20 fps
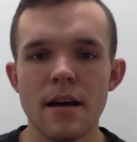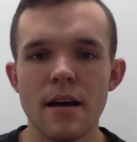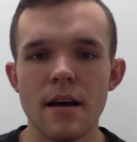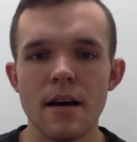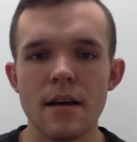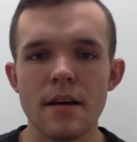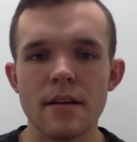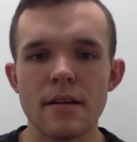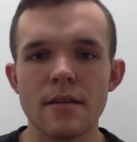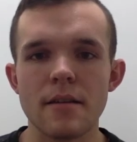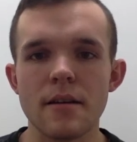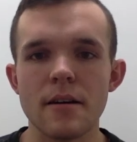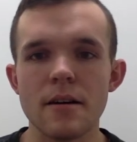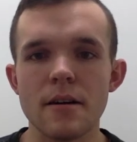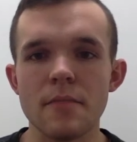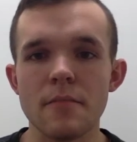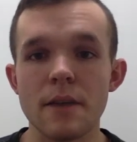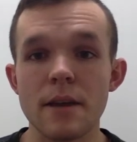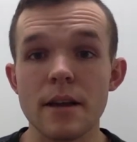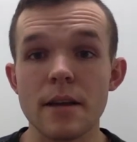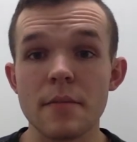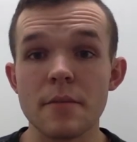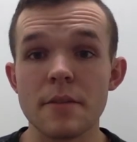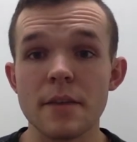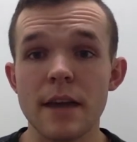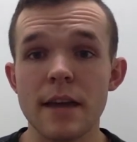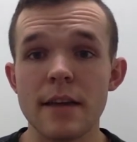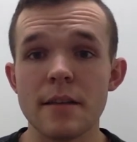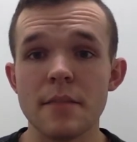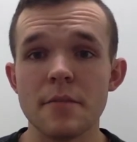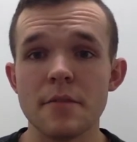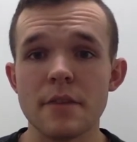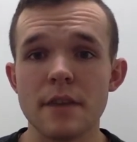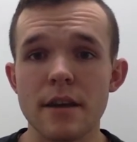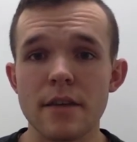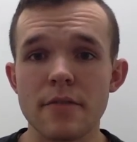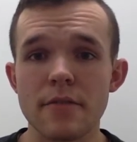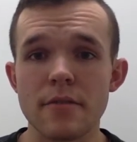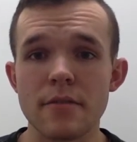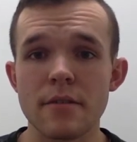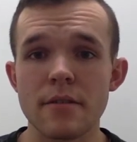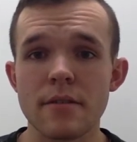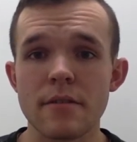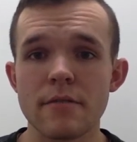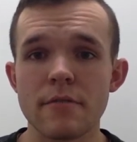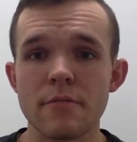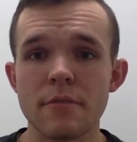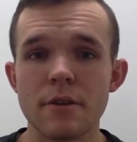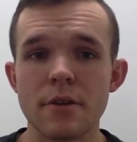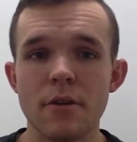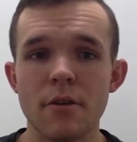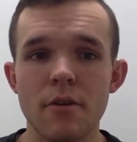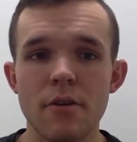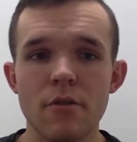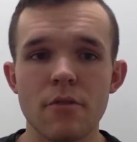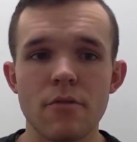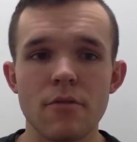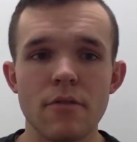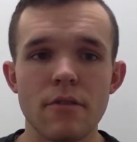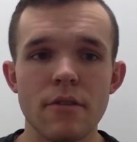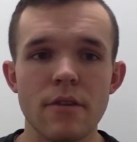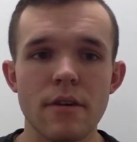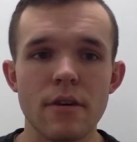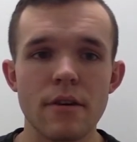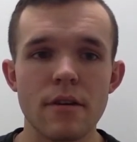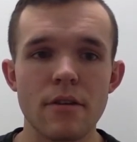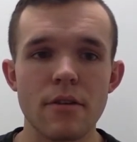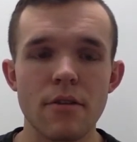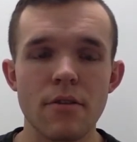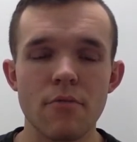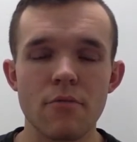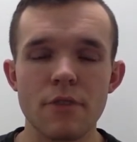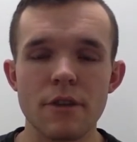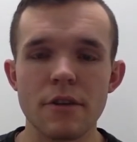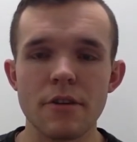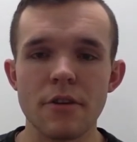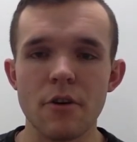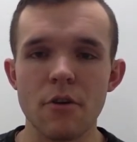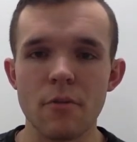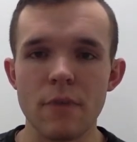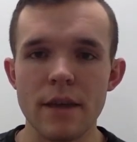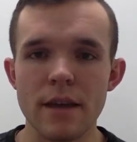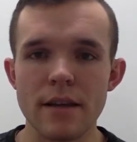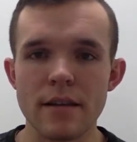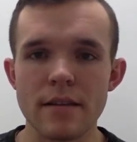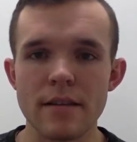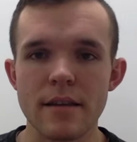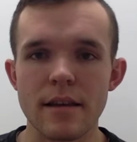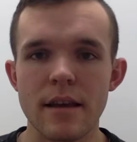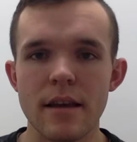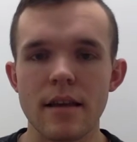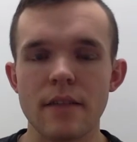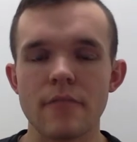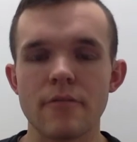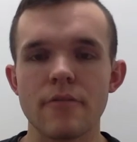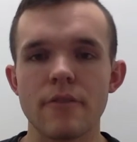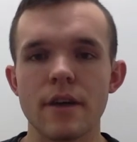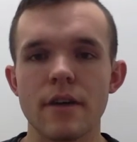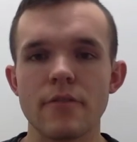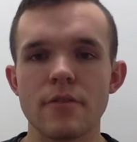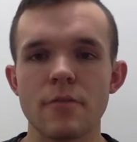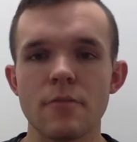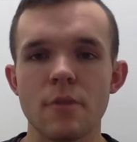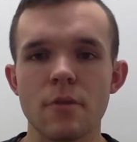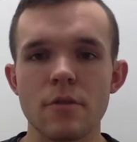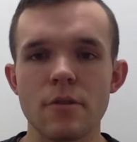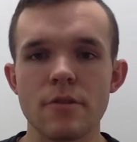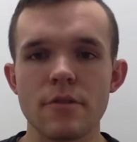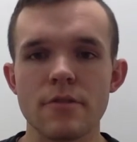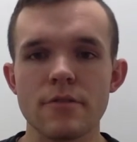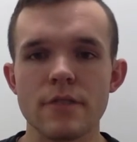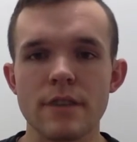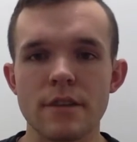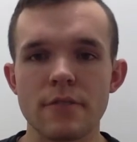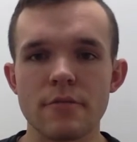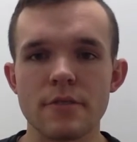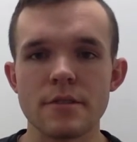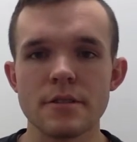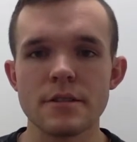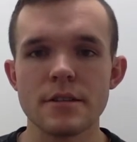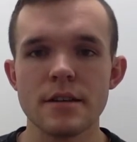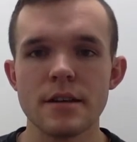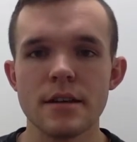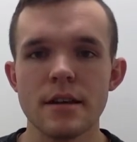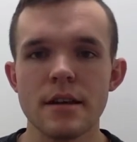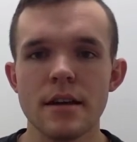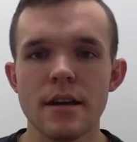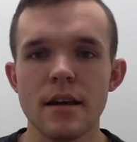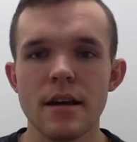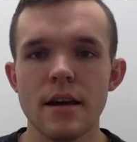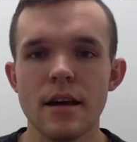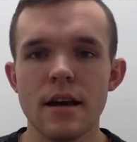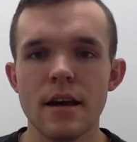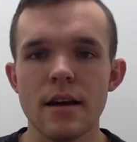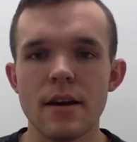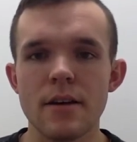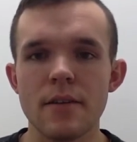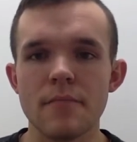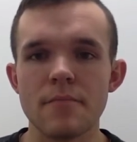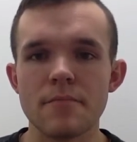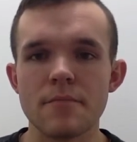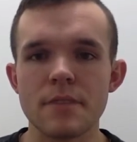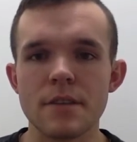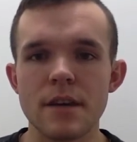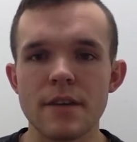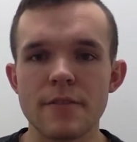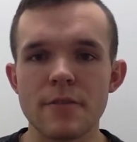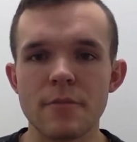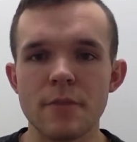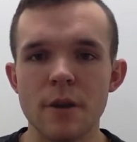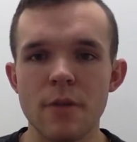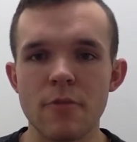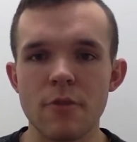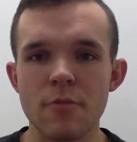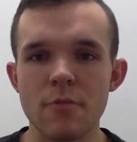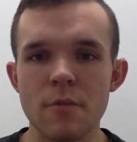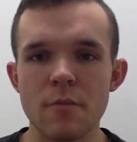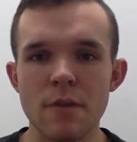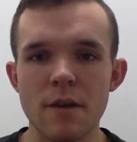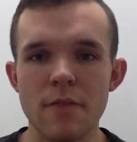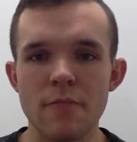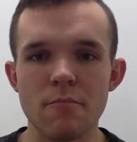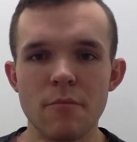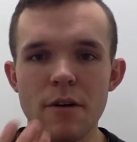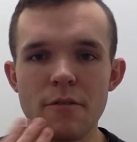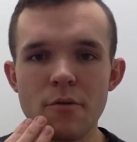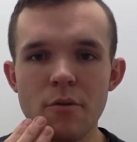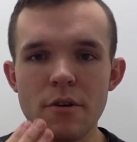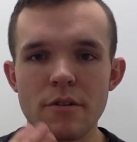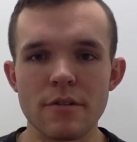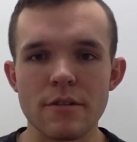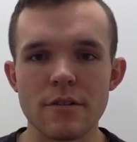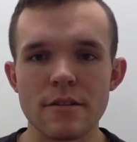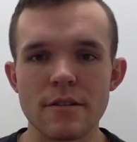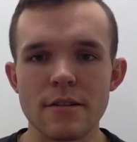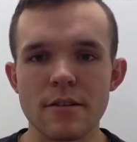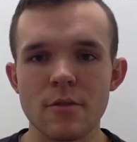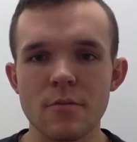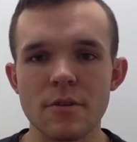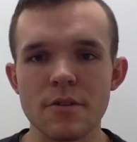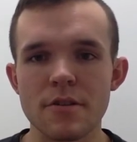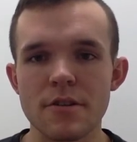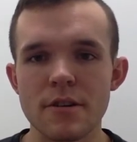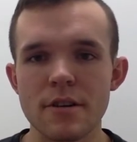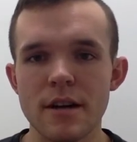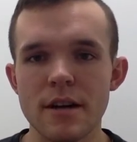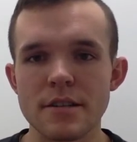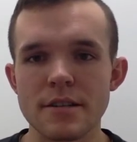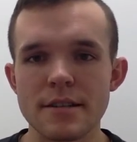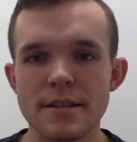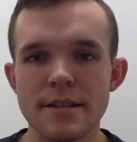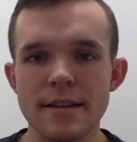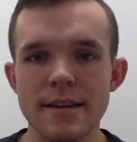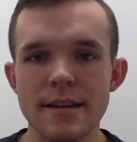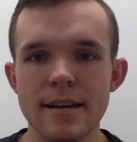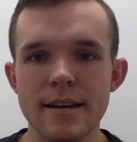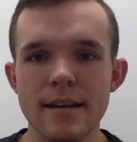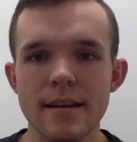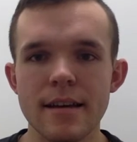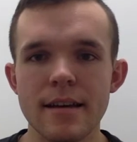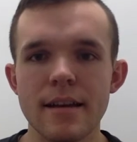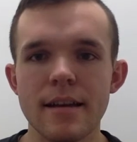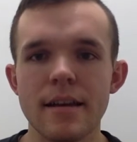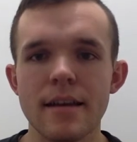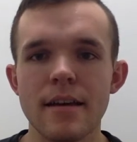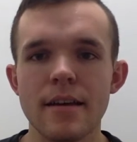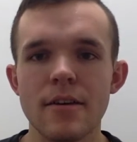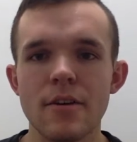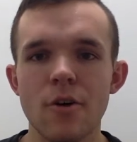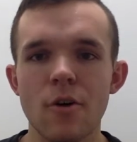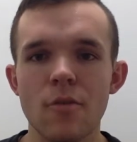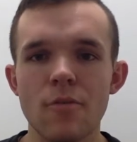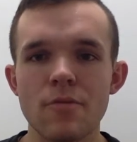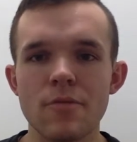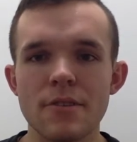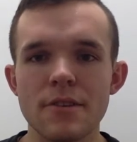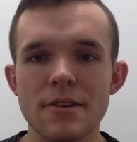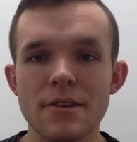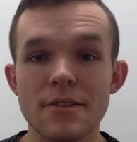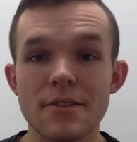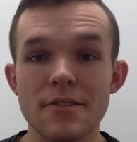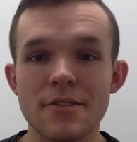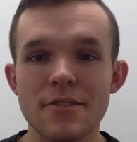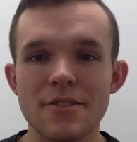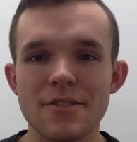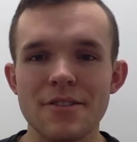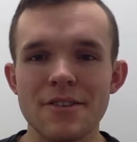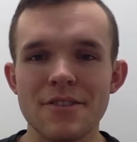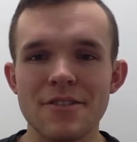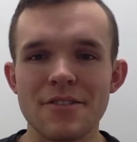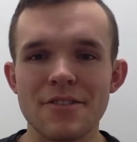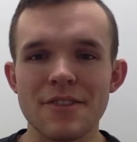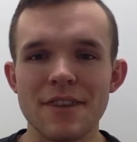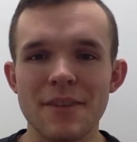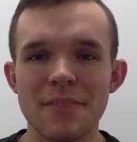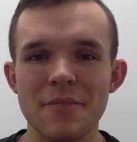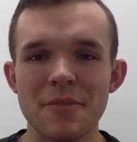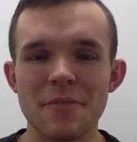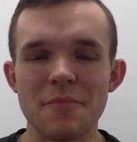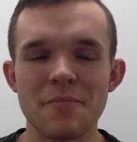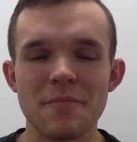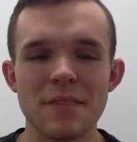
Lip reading: Hi, my name is Caleb Sanford. We'll be going over the three domains and five components of language. You'll have to bear with me, my voice is a little bit scratchy today. Hopefully you can still understand me.